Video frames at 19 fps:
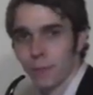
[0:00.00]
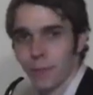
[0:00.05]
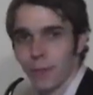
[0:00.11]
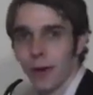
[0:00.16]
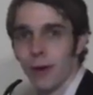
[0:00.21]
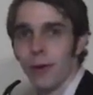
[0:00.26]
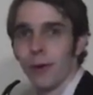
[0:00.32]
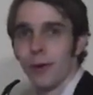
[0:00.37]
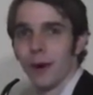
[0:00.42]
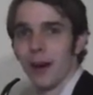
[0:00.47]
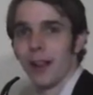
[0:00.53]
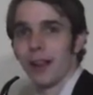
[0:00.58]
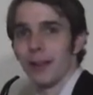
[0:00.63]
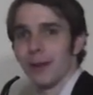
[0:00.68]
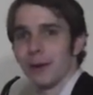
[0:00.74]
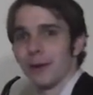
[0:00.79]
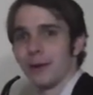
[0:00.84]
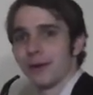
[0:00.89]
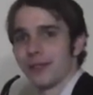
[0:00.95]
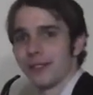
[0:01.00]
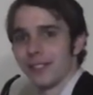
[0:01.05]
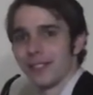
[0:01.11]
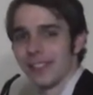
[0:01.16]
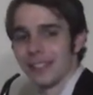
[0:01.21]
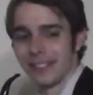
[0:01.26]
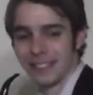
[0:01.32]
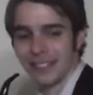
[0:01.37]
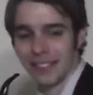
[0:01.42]
Oh, hello.
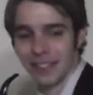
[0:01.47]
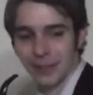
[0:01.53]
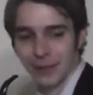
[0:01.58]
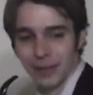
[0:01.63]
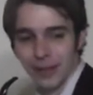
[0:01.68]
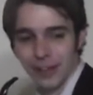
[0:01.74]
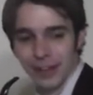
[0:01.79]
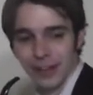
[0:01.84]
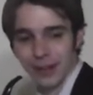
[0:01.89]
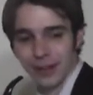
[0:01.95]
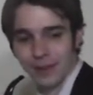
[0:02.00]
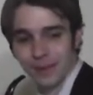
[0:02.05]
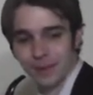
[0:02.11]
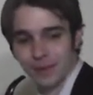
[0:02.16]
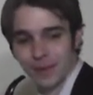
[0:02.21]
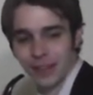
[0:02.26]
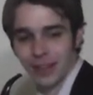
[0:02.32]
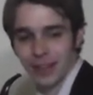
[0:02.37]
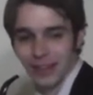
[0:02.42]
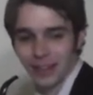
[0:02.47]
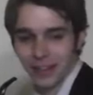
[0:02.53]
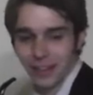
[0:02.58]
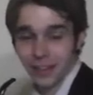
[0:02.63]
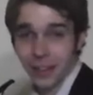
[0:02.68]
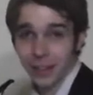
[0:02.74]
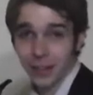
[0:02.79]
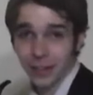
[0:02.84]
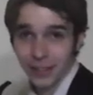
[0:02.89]
Didn't see you there.
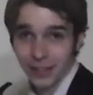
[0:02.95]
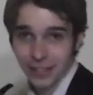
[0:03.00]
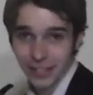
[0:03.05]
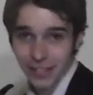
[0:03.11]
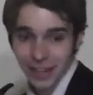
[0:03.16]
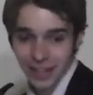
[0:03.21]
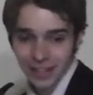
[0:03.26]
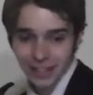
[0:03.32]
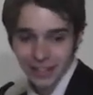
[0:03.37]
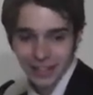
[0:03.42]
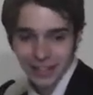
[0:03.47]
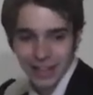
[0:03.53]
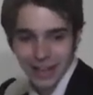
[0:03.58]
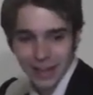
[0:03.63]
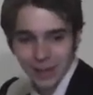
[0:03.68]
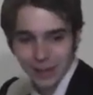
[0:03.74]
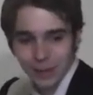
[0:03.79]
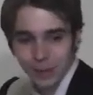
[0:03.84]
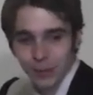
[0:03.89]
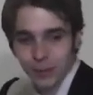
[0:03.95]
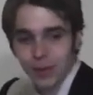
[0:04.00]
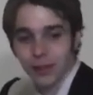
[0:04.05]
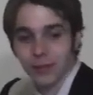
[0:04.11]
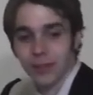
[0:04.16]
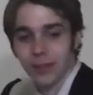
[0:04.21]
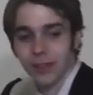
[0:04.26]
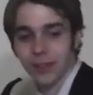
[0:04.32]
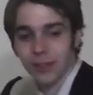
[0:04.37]
Here at the Chadley Labs, we
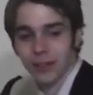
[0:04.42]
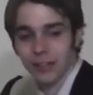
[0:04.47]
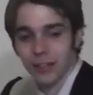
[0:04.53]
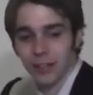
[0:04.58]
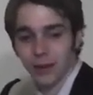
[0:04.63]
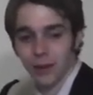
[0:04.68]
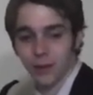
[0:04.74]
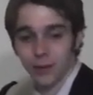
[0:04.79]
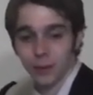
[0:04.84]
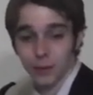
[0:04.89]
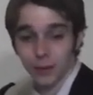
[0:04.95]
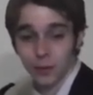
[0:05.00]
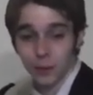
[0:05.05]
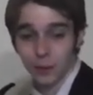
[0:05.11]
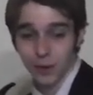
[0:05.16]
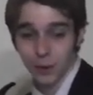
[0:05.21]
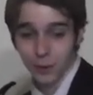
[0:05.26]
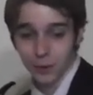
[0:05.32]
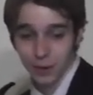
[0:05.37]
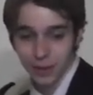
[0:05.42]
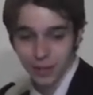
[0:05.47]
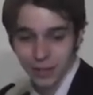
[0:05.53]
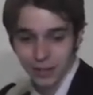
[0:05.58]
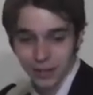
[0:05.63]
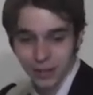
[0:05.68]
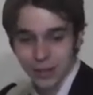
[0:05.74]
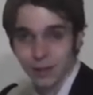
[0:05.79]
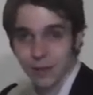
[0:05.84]
have conducted over 21
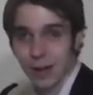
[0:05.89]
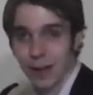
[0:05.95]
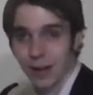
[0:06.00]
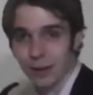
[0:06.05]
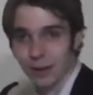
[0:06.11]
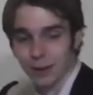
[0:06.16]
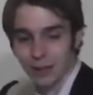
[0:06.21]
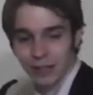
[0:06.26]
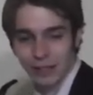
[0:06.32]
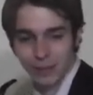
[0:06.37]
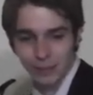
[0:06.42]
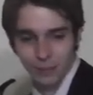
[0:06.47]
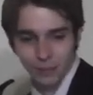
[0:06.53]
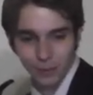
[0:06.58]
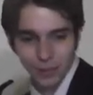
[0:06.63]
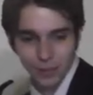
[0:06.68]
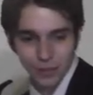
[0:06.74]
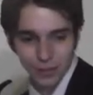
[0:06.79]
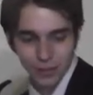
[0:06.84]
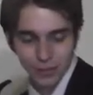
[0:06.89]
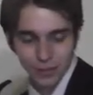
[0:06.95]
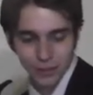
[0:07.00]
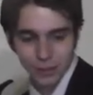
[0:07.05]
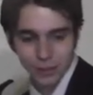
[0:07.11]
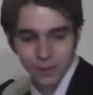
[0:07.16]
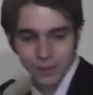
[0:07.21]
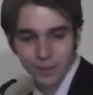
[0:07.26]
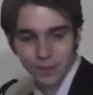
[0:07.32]
years of alcoholism research.
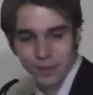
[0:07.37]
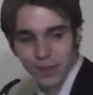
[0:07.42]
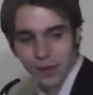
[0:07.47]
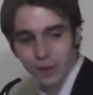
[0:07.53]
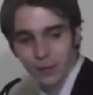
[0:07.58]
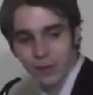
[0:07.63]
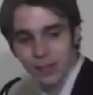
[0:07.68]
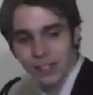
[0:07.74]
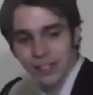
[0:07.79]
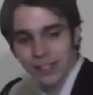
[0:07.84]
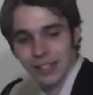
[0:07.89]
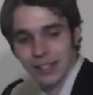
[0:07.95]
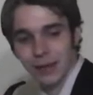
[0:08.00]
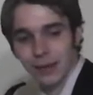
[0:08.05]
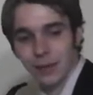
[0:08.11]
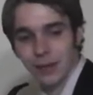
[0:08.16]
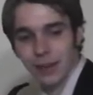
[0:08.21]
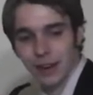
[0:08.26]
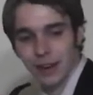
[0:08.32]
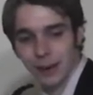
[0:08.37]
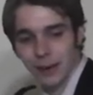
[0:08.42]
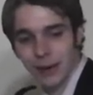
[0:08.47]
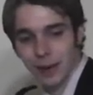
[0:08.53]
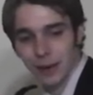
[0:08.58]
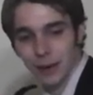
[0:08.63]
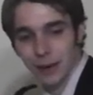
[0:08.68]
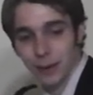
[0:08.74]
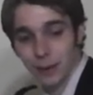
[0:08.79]
Recently, we carried
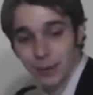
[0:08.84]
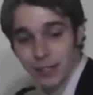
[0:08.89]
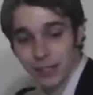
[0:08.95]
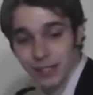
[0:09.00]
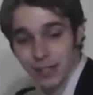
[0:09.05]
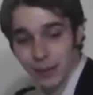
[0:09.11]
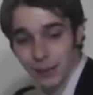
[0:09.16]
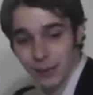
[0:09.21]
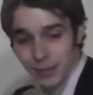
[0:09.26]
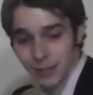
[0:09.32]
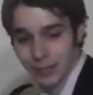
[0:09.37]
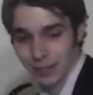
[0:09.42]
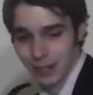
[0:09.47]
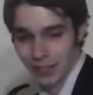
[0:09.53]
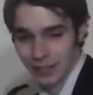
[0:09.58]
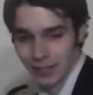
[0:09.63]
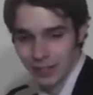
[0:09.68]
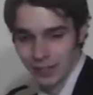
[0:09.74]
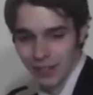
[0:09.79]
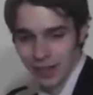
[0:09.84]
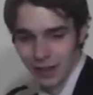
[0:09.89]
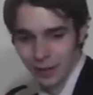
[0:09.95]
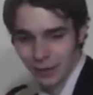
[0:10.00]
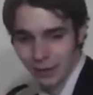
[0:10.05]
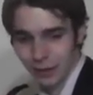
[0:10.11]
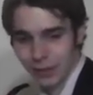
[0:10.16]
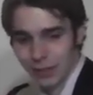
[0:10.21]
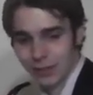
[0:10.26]
out 3 separate studies into
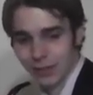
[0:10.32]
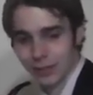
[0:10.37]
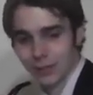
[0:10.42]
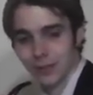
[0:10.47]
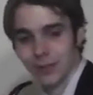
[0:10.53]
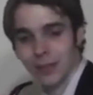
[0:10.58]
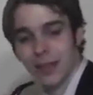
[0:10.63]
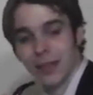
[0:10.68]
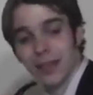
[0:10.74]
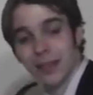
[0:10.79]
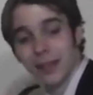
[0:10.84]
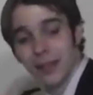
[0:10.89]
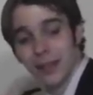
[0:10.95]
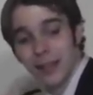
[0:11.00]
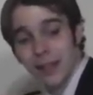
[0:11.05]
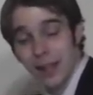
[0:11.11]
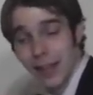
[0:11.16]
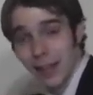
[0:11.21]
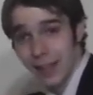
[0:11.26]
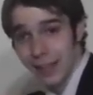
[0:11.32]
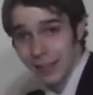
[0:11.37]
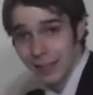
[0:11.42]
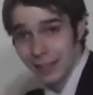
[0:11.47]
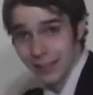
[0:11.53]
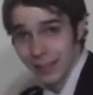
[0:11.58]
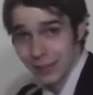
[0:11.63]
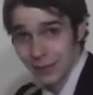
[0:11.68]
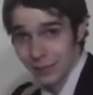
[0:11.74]
alcoholism
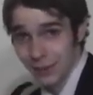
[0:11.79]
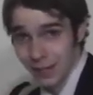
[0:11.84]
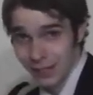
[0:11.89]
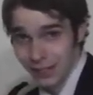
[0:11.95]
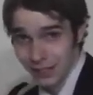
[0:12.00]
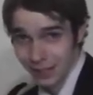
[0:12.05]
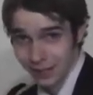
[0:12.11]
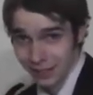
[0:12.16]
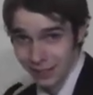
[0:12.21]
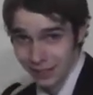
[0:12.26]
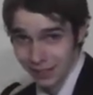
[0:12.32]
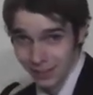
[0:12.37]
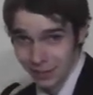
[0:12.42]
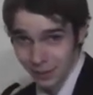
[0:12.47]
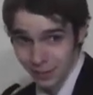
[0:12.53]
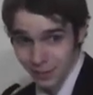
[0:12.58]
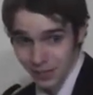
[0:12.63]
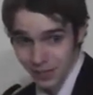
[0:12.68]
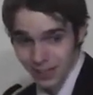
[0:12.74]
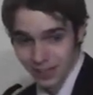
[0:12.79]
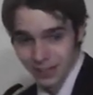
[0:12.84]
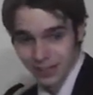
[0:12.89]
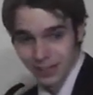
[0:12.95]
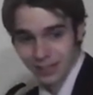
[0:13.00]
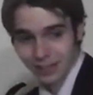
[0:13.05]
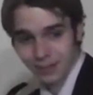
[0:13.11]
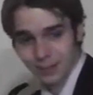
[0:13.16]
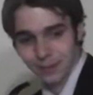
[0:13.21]
and its effects on decision-making.